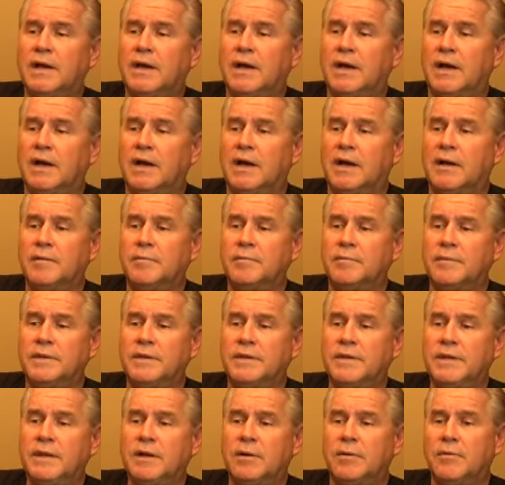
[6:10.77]
Um,
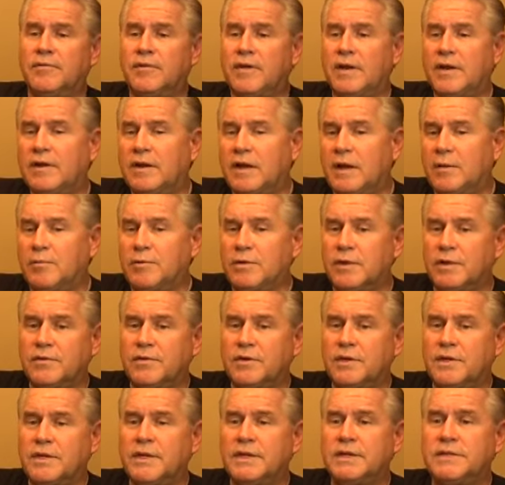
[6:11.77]
you know, we've got a couple
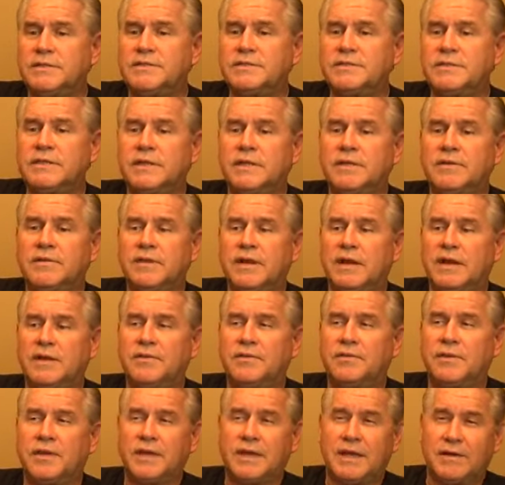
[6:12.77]
other kids uh, that I
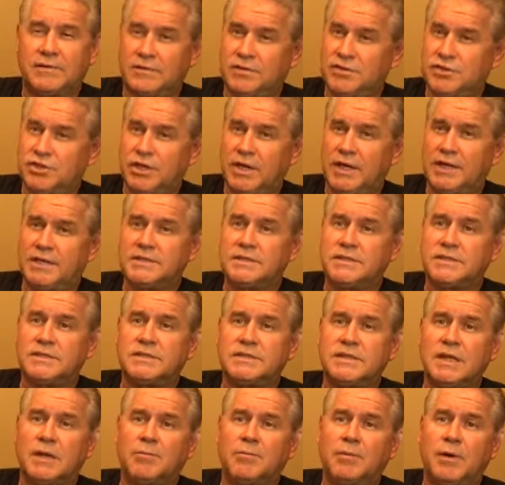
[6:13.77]
think have a chance to
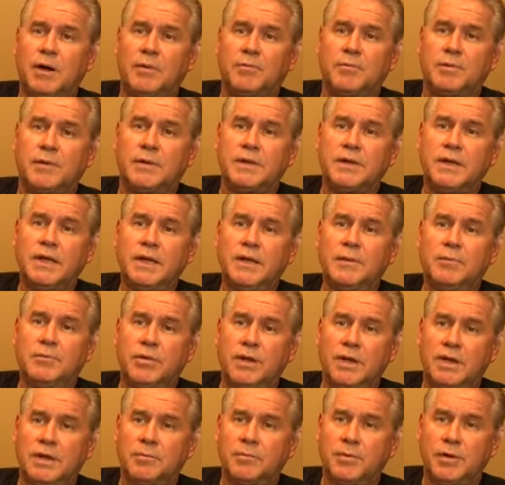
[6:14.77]
step up and
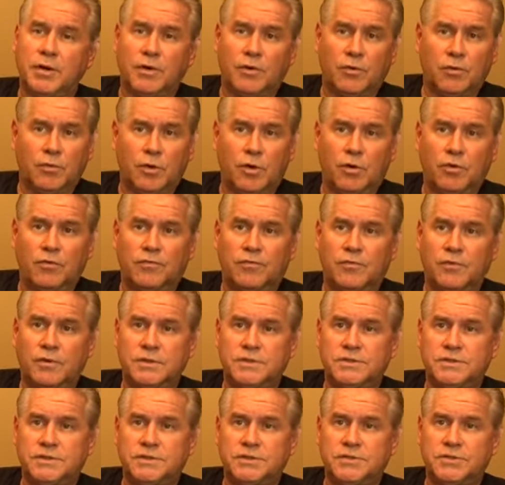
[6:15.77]
play a bigger role for
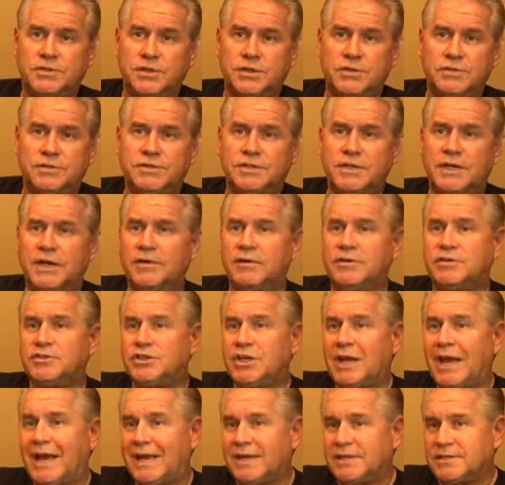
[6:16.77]
us this year. Sierra
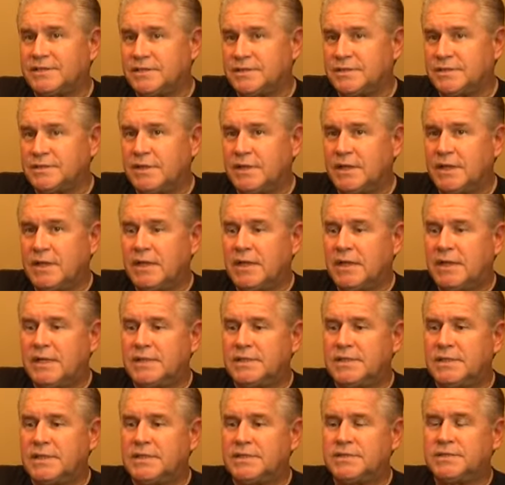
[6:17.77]
Jackson
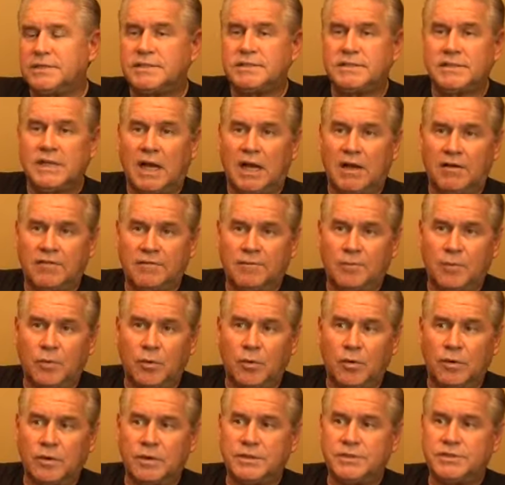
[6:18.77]
is, is a
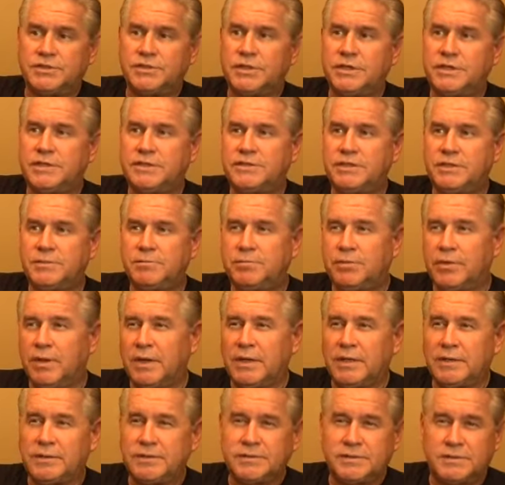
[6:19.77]
sophomore, and she, she
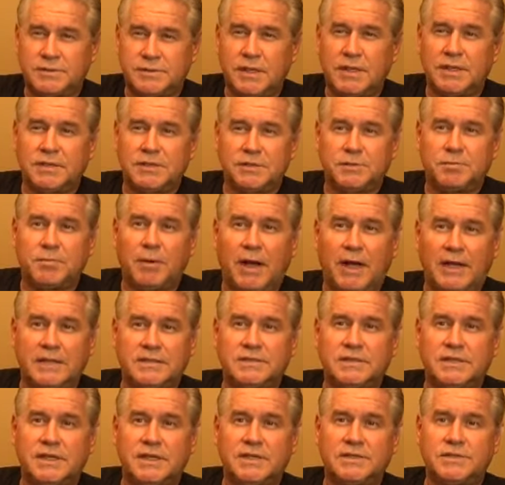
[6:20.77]
played in
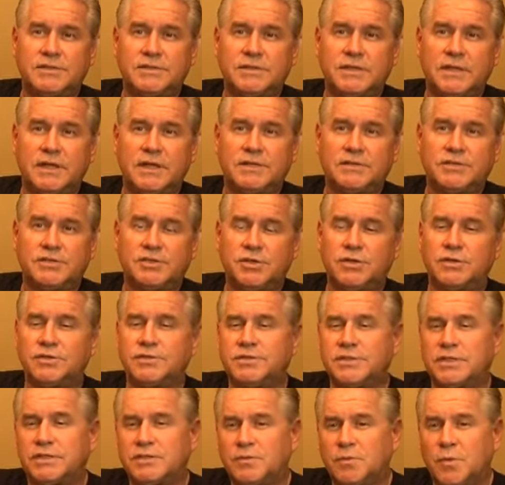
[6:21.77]
spots last last year,
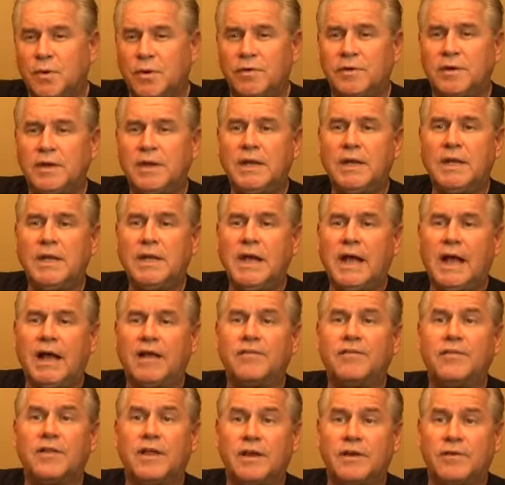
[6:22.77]
6'1
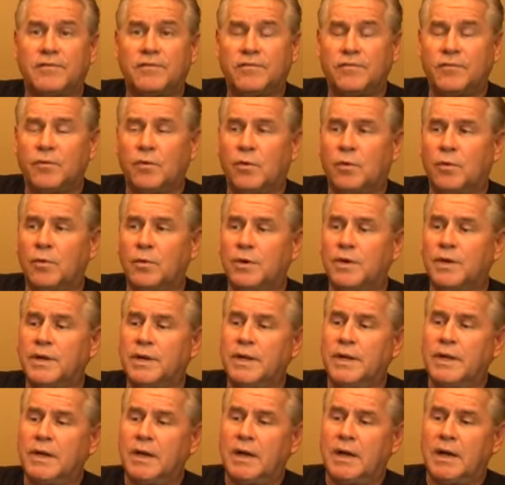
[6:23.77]
athletic forward.
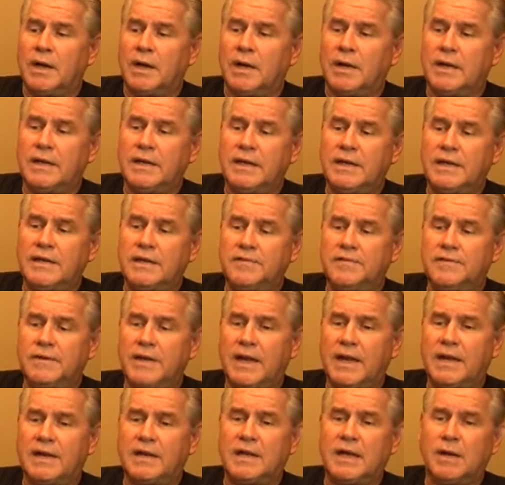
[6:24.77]
Uh, and, and, you've
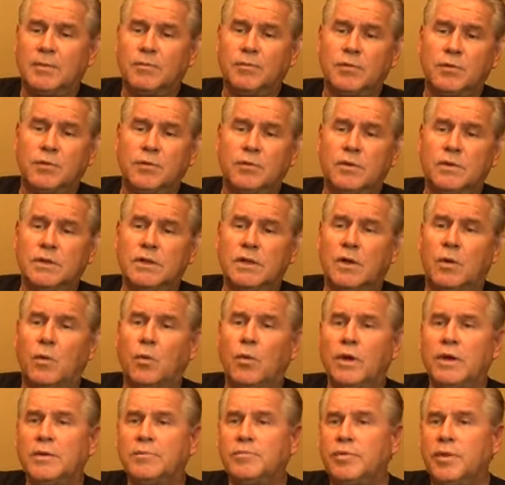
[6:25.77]
got a couple, you know,
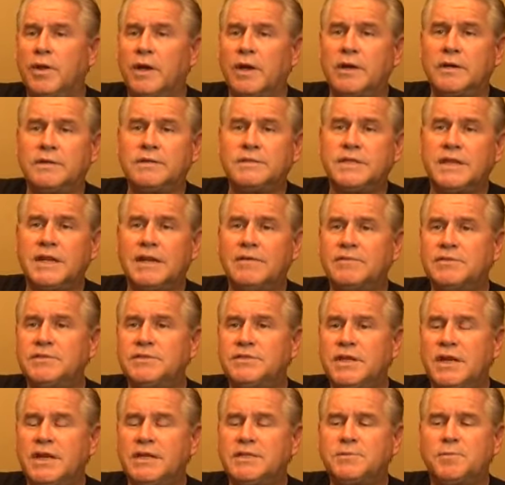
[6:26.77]
wing players that have a
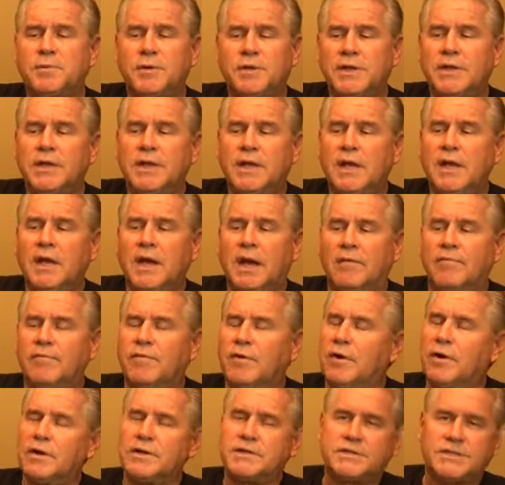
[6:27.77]
chance. But I'm
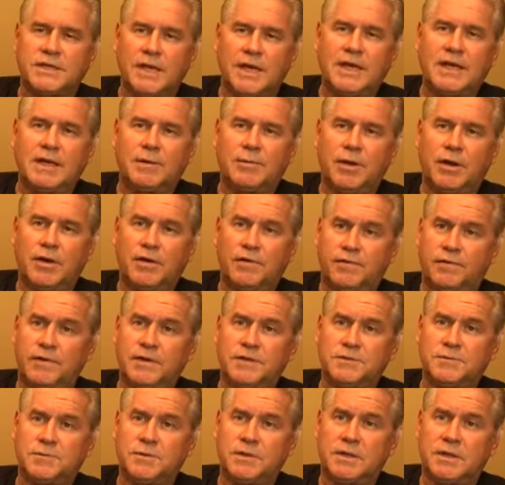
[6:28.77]
very excited about our
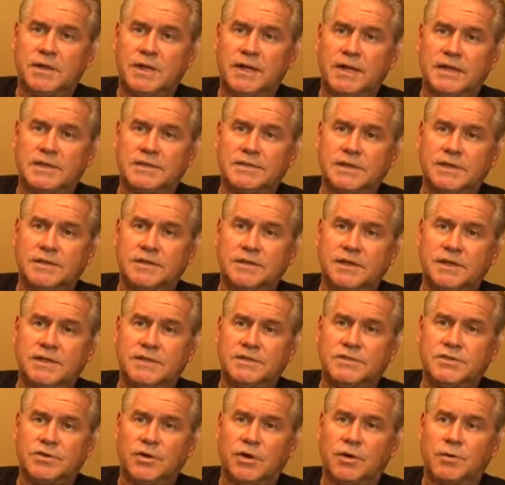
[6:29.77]
freshman class. I think you
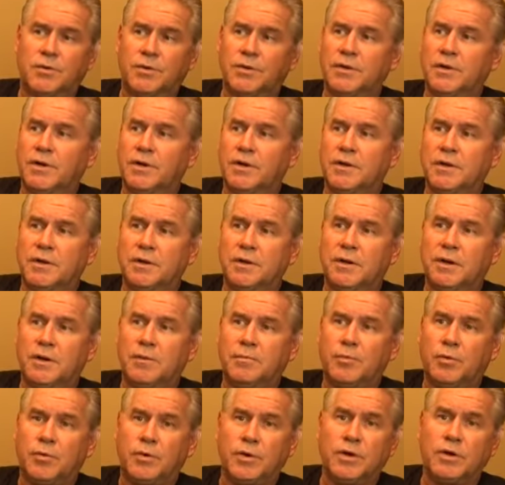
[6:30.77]
start with our, our
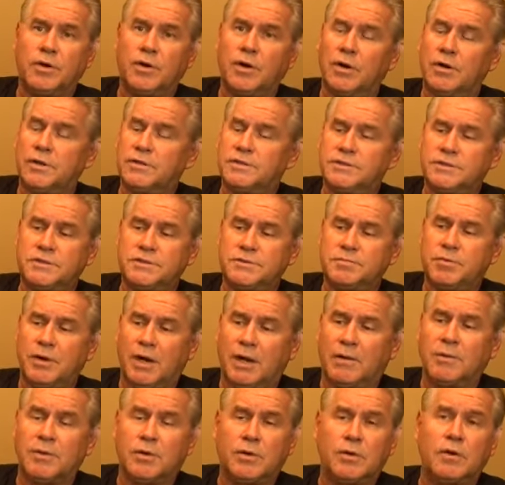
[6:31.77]
point guard. She's
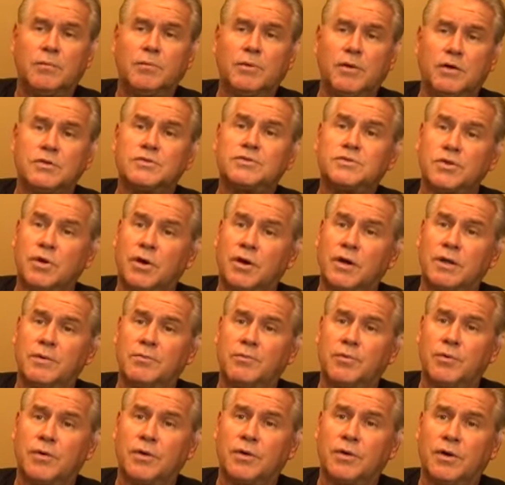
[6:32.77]
probably going to be our starting
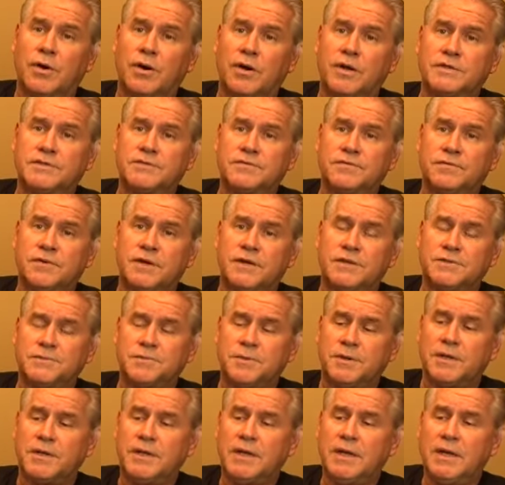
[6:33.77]
point guard as a
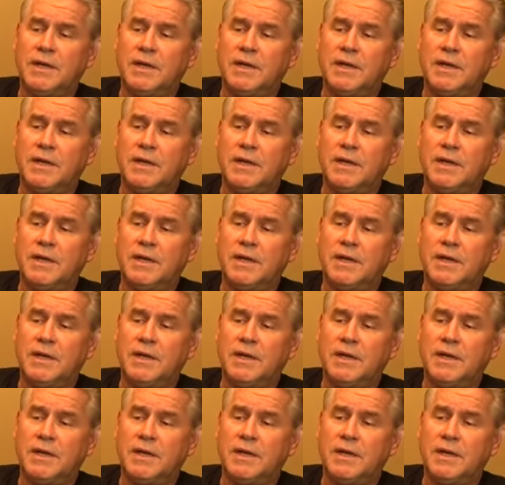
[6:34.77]
freshman.